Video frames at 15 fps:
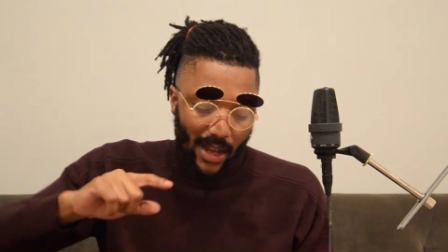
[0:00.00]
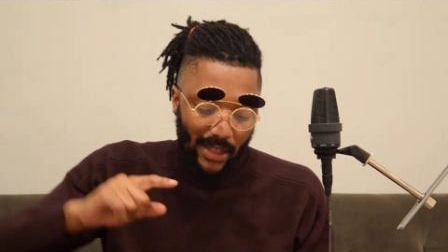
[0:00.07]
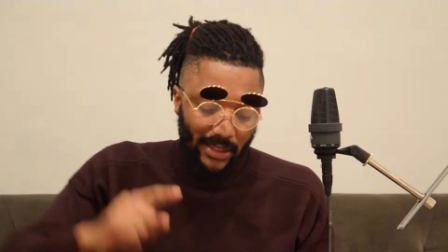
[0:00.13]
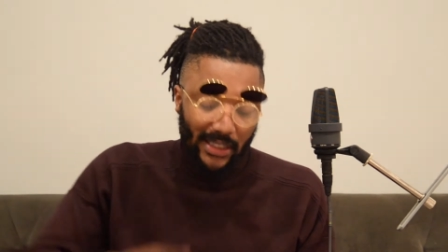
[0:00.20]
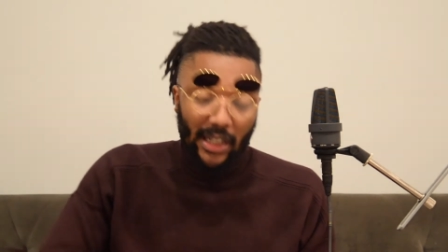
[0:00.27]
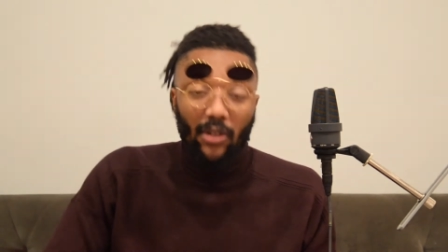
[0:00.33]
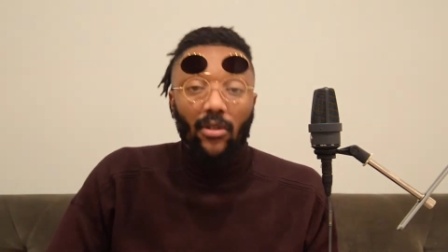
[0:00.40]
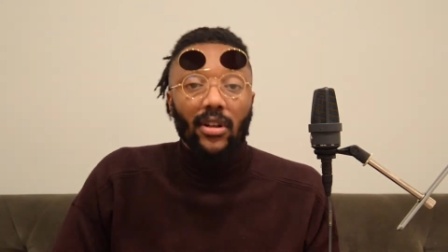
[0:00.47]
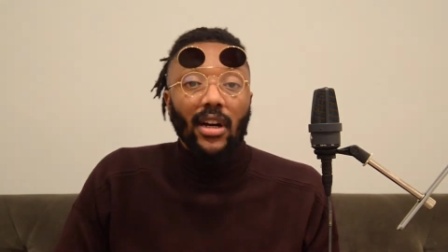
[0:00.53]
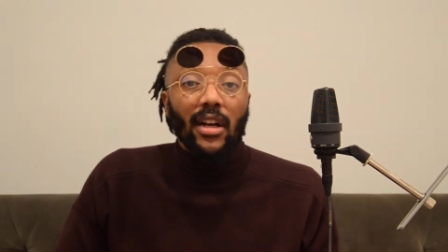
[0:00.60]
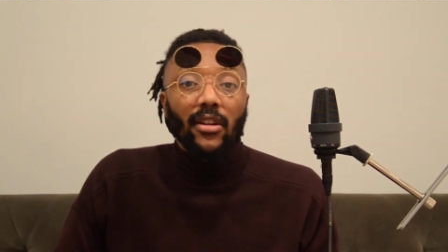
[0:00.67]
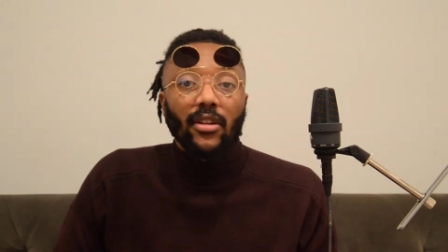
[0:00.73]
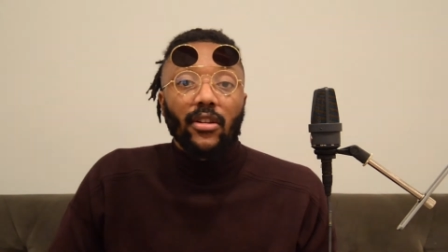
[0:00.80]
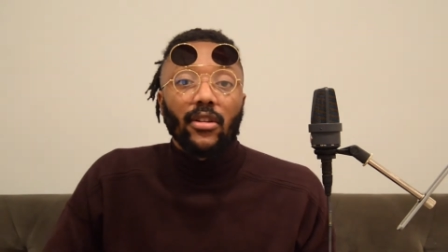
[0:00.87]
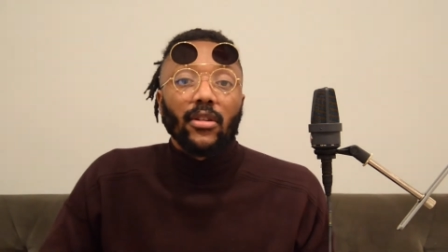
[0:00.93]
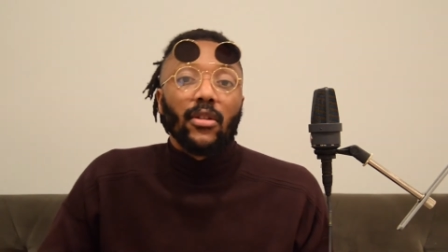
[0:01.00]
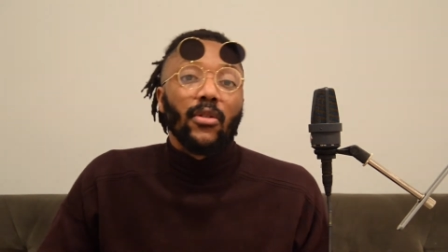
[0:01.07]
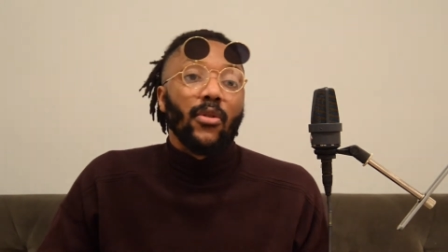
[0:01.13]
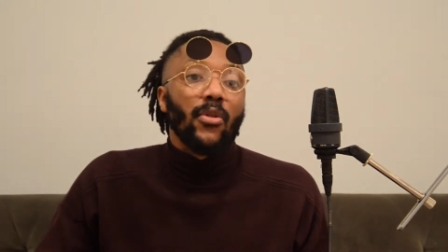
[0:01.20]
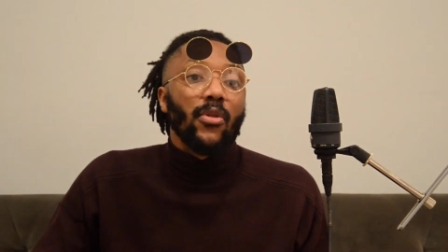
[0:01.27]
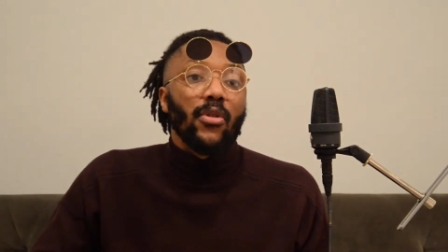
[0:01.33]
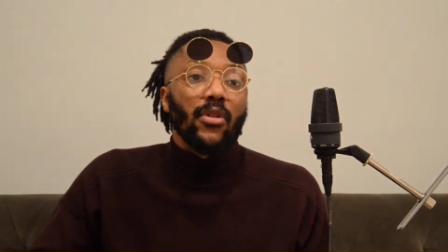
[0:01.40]
a single color
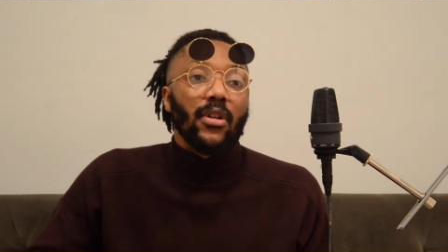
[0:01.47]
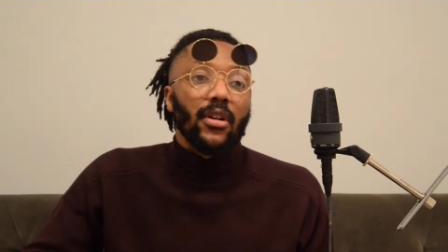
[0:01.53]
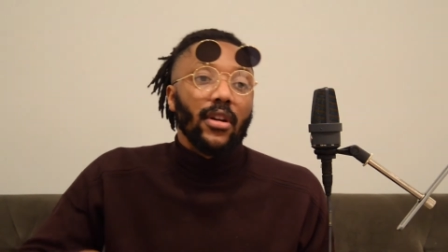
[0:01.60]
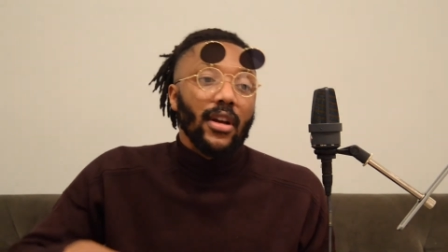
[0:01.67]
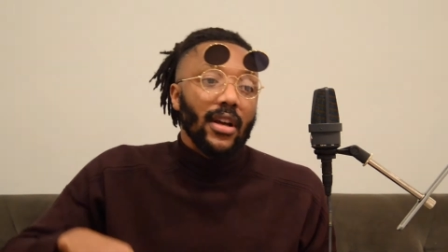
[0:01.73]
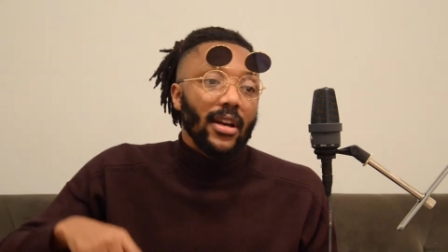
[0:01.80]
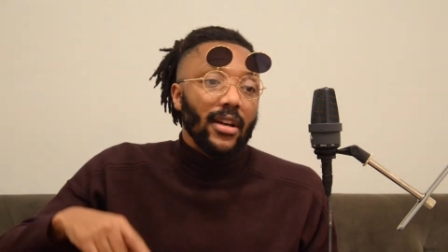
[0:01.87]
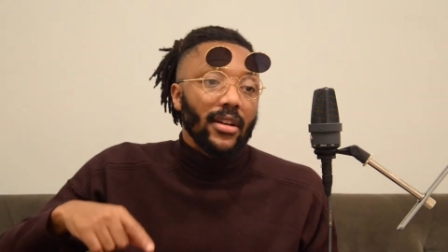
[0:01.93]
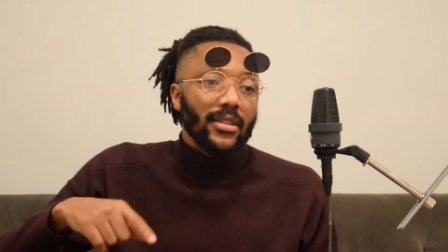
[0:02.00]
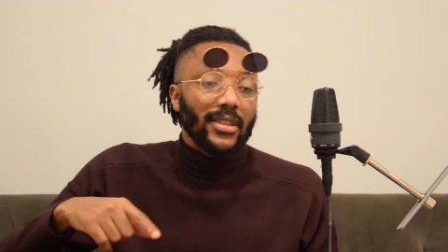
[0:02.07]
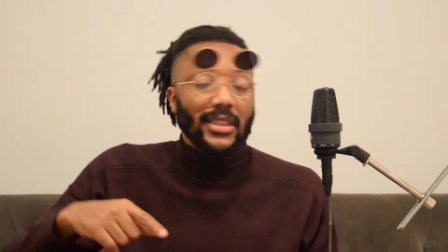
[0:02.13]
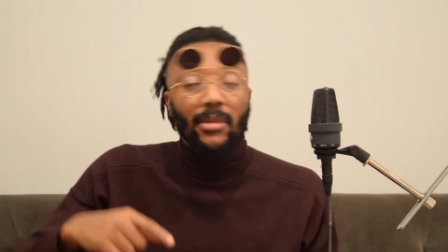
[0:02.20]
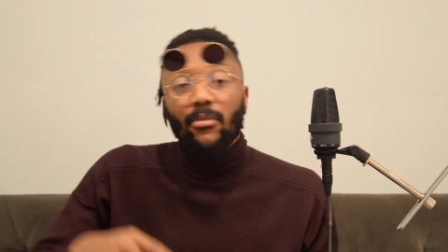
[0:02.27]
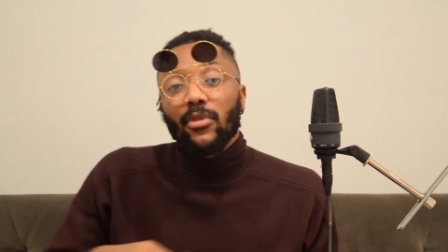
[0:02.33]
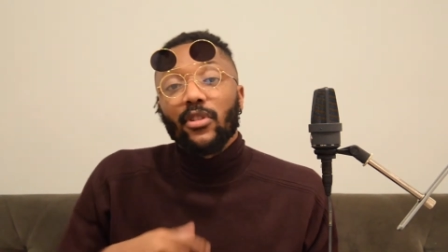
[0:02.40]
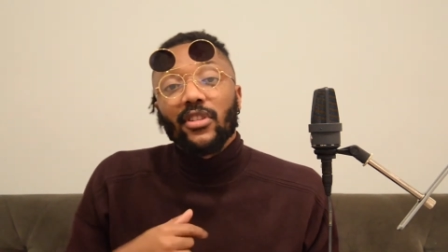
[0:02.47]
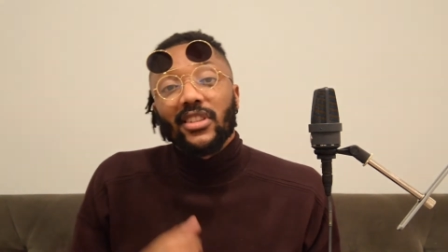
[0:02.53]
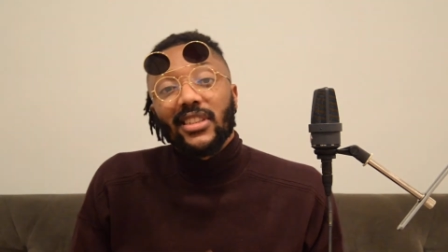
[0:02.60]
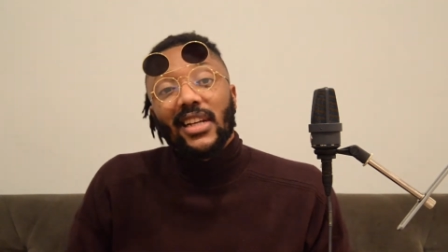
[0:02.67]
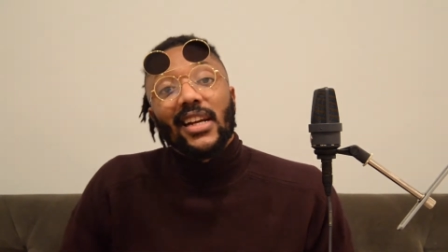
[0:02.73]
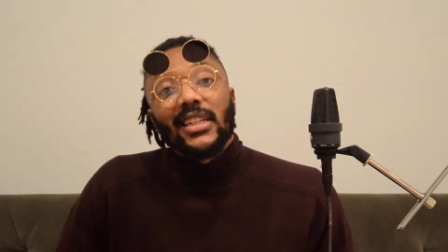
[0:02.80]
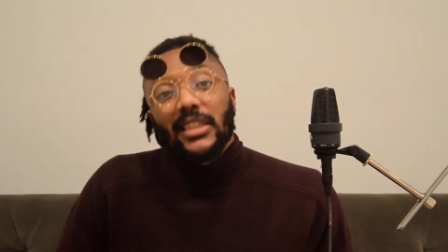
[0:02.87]
or similar
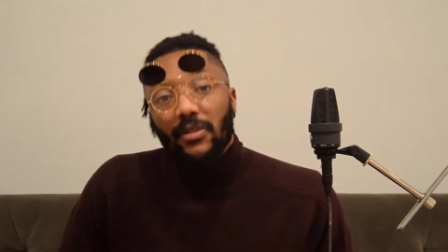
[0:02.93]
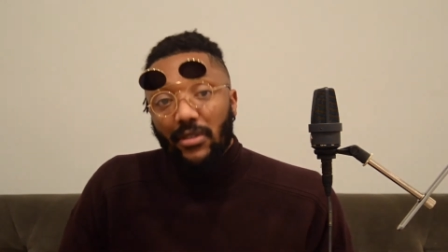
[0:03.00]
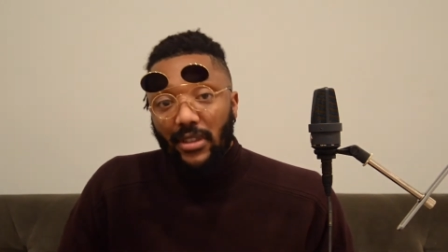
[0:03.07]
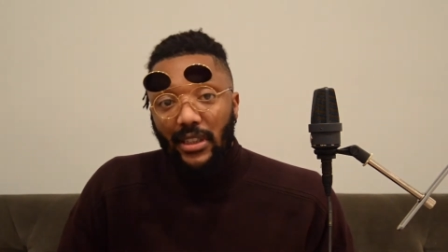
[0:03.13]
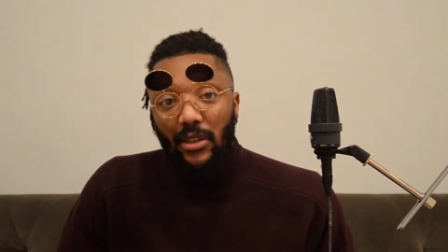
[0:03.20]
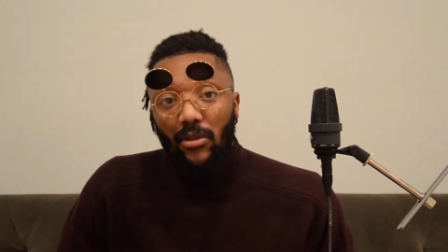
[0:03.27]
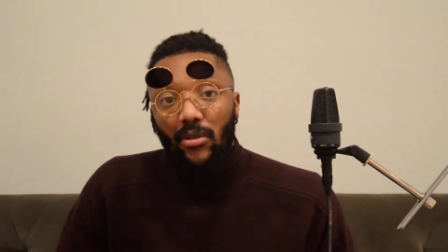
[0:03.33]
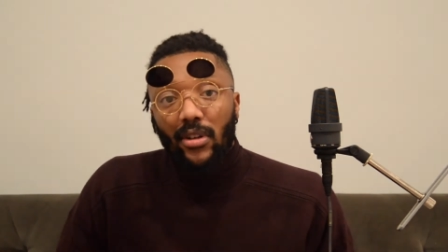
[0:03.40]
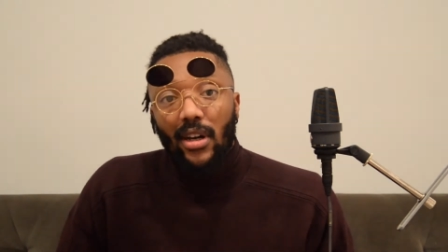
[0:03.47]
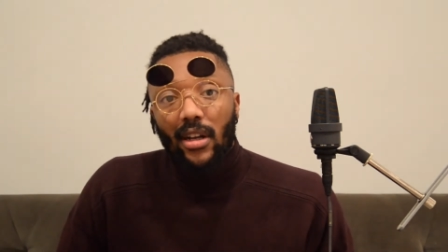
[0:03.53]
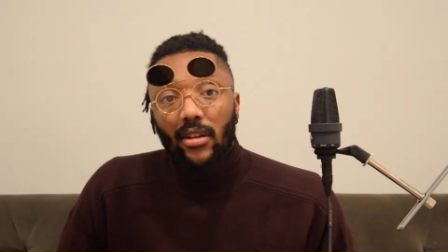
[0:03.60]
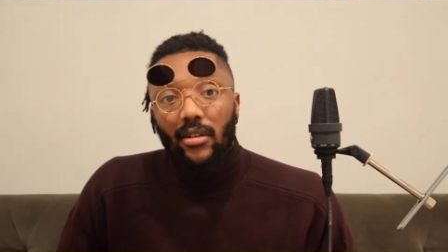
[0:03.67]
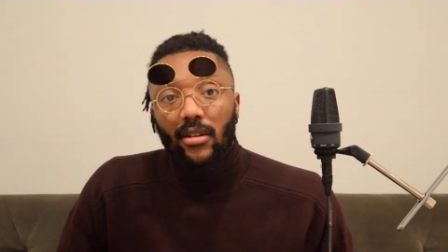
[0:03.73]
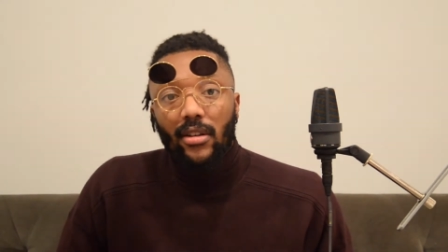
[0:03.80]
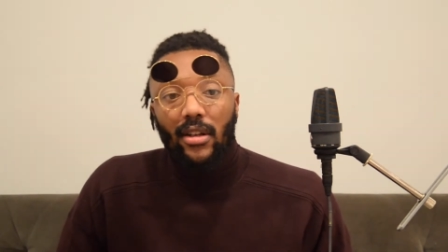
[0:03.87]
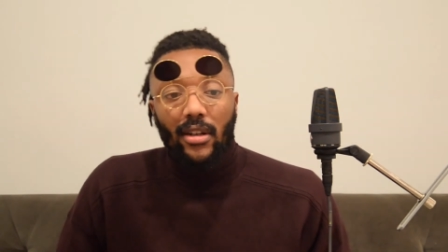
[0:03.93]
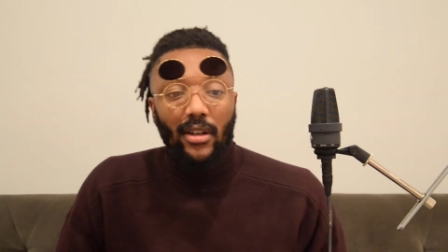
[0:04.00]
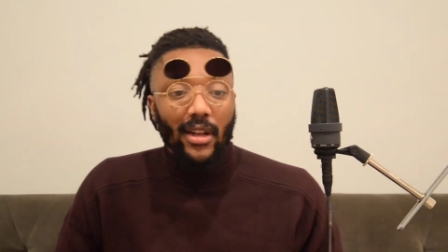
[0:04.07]
shades of a single color.